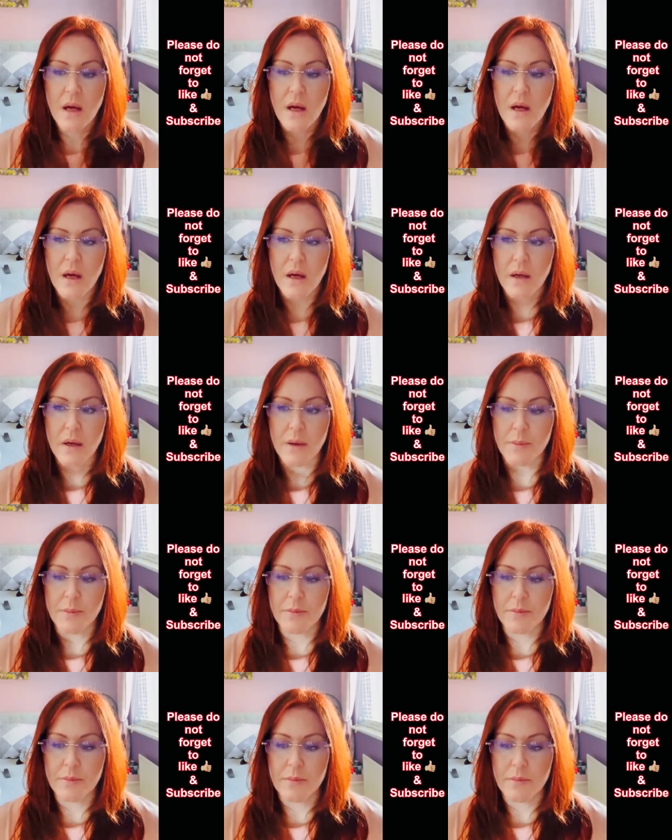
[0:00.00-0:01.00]

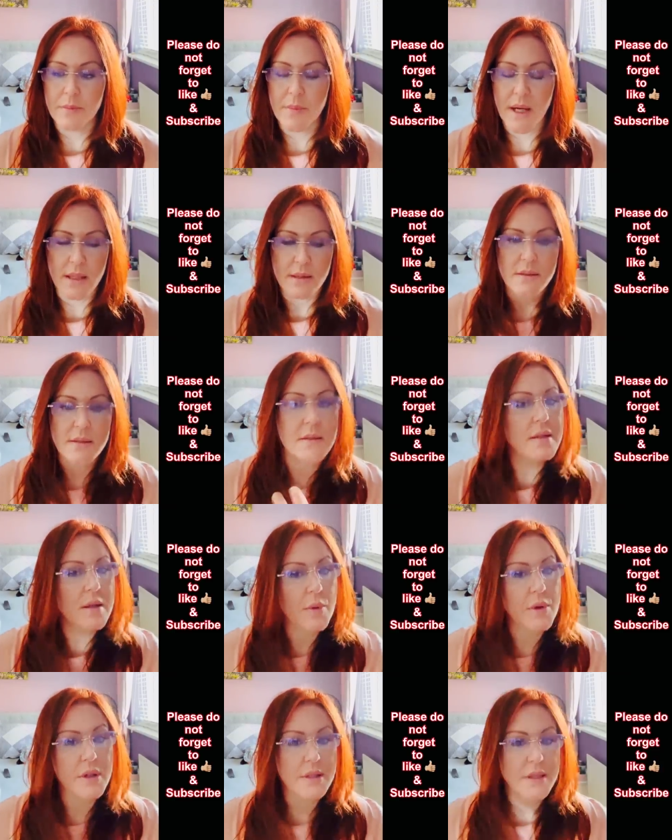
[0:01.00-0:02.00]
um, and
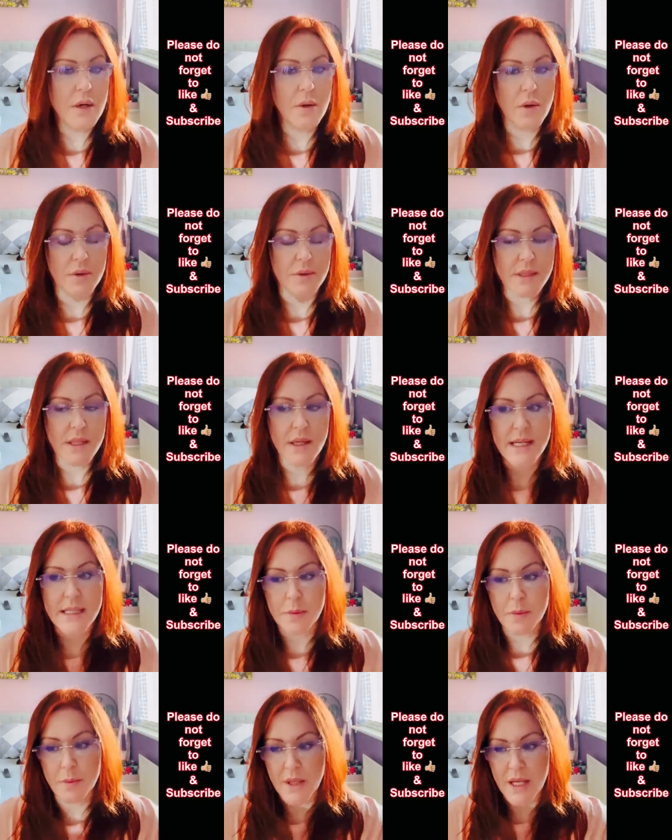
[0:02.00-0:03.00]
so on and so on. So
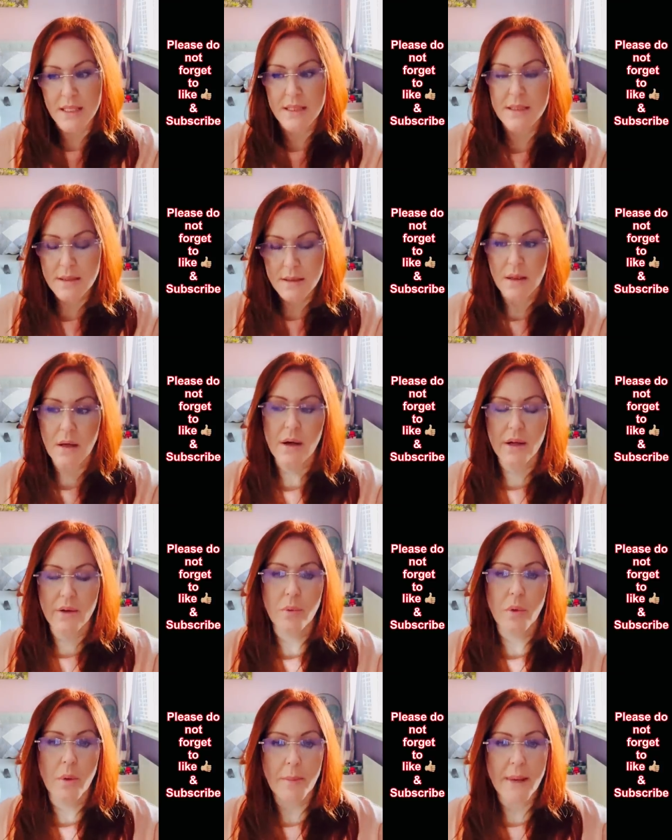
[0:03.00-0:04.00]
that's that's kind
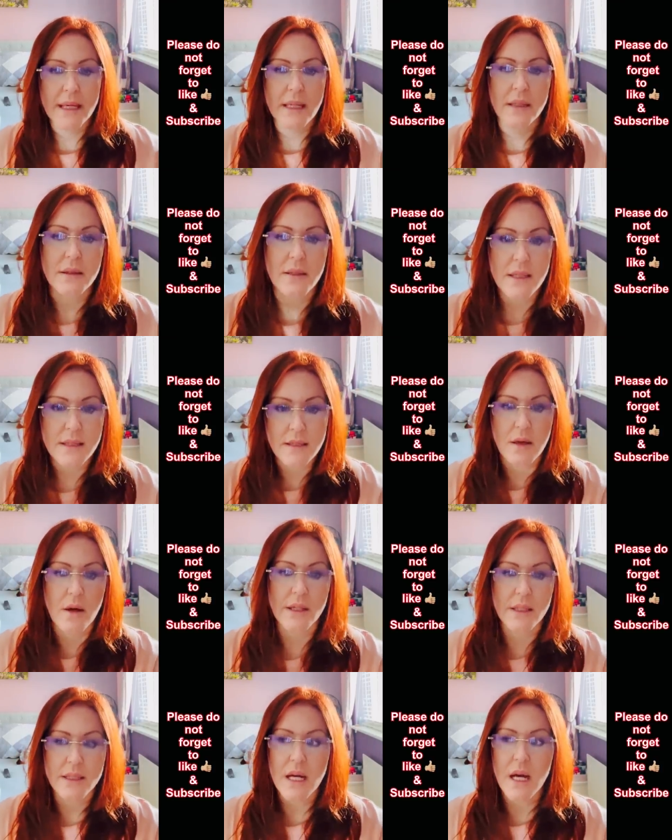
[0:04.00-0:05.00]
of what Meghan has
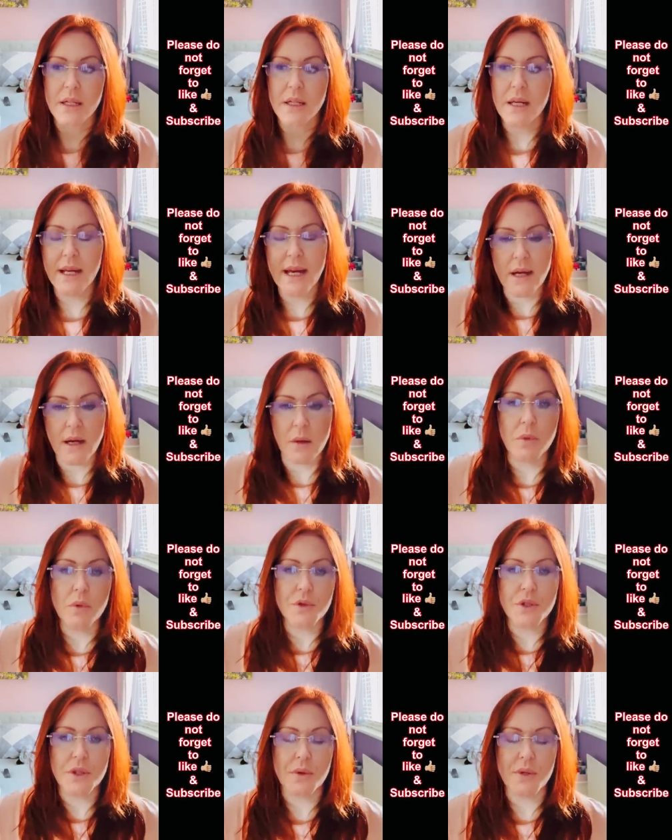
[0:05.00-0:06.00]
kind of done. And again, I
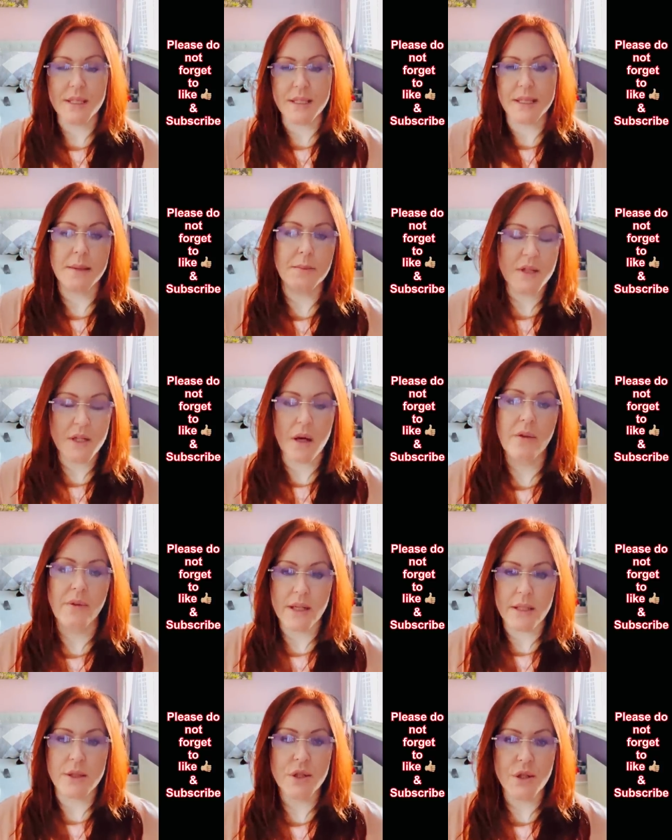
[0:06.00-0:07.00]
will do this deep dive
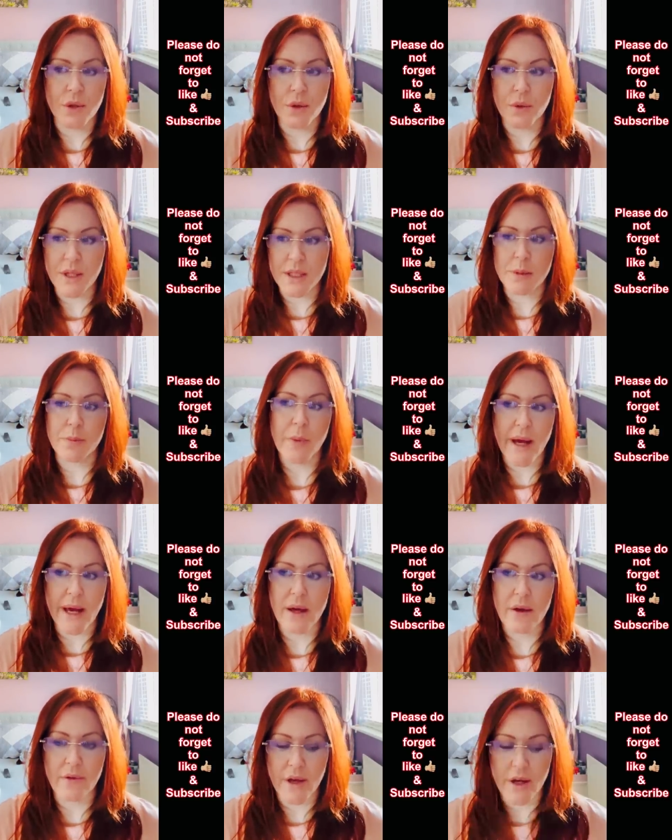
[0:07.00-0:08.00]
into this
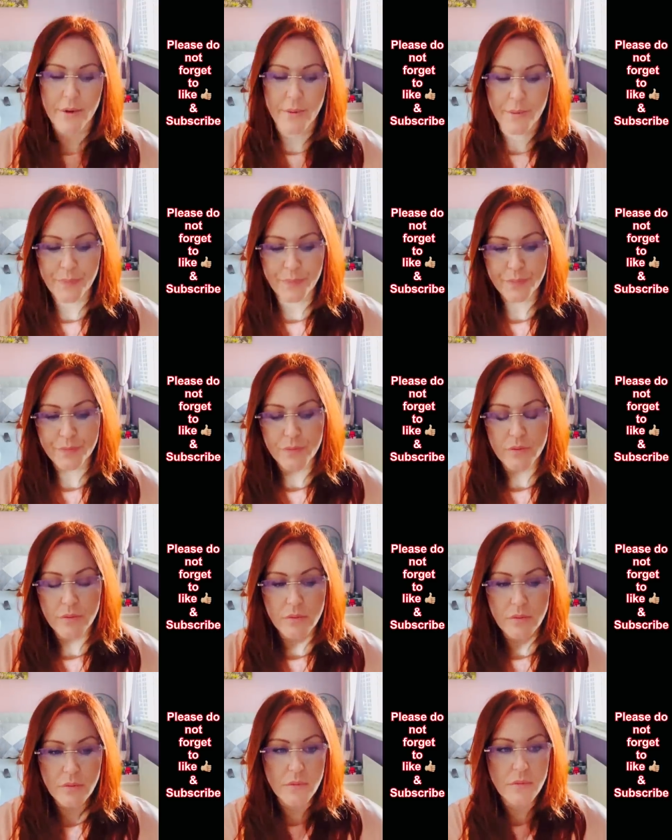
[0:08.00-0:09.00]
behaviour.
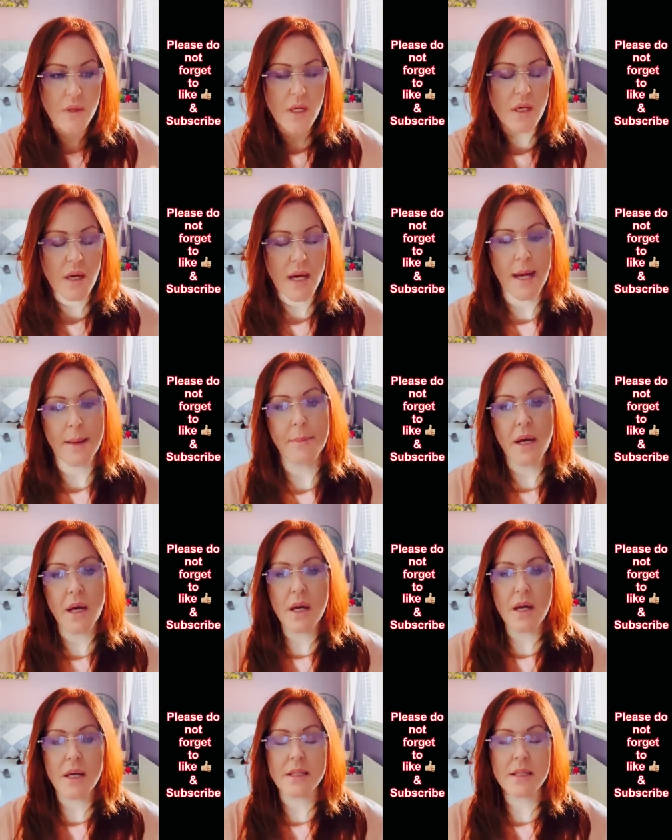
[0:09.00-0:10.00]
Amber
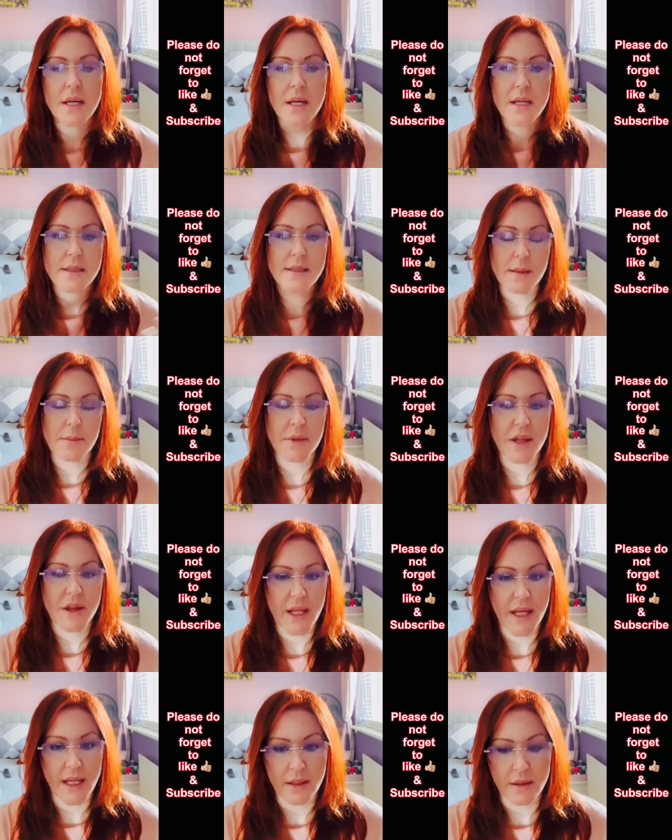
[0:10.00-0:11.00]
Heard, similar
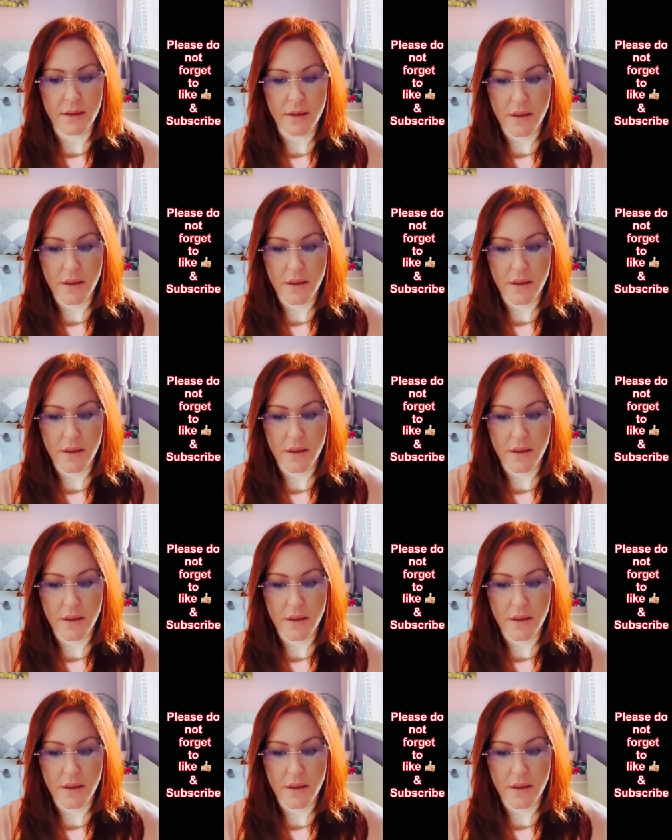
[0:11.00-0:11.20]
thing.